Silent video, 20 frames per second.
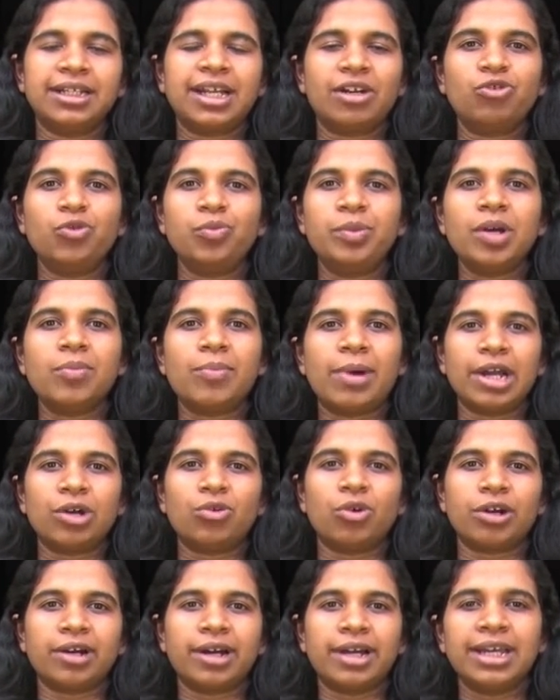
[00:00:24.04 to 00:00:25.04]
That would be a
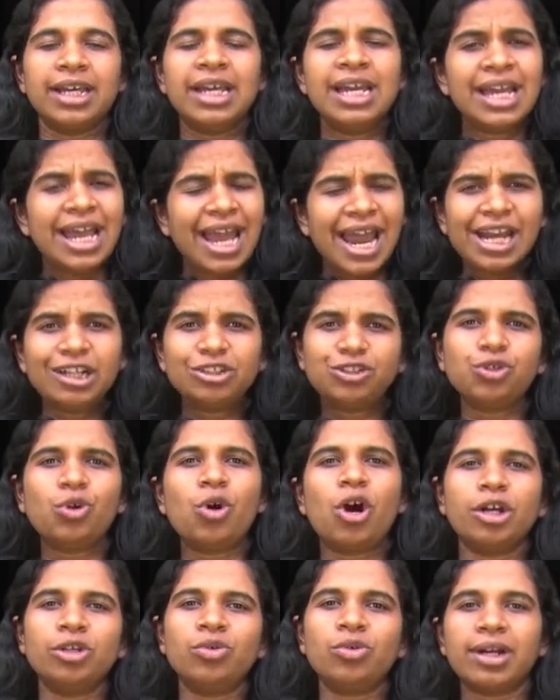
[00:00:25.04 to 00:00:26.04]
bi-quadratic. And
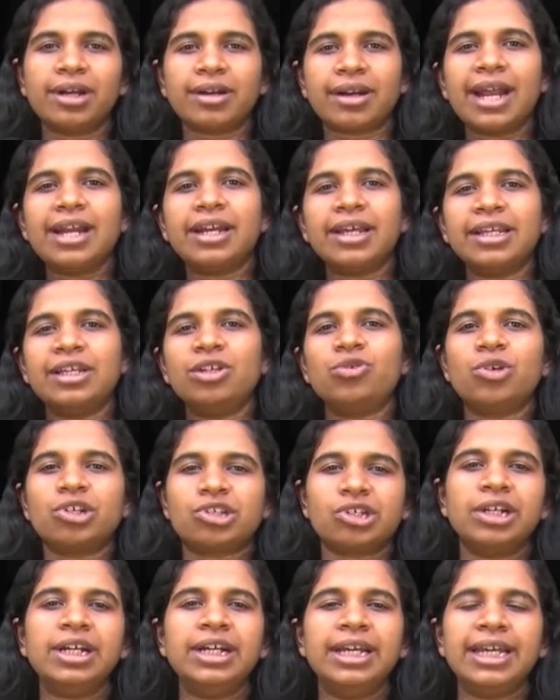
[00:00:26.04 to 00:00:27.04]
so on. You can write an
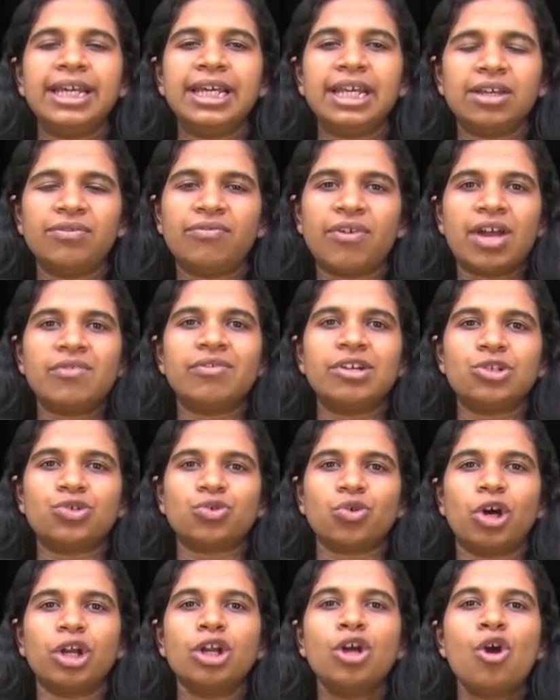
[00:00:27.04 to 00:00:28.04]
equation in degree 5 and
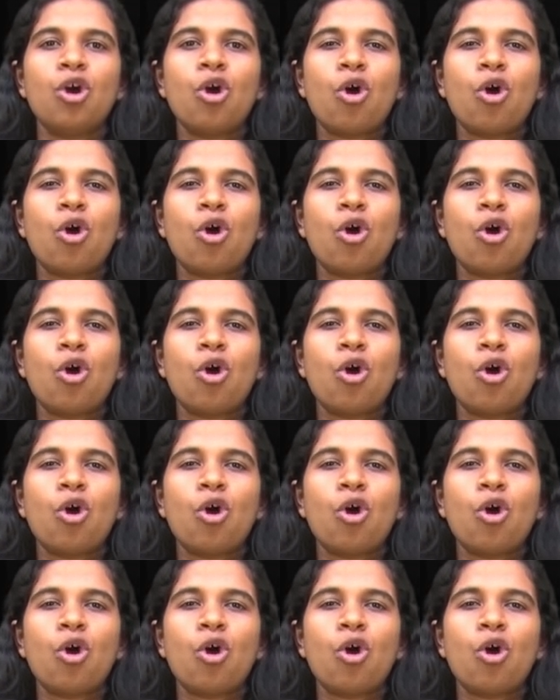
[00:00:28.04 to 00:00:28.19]
so on.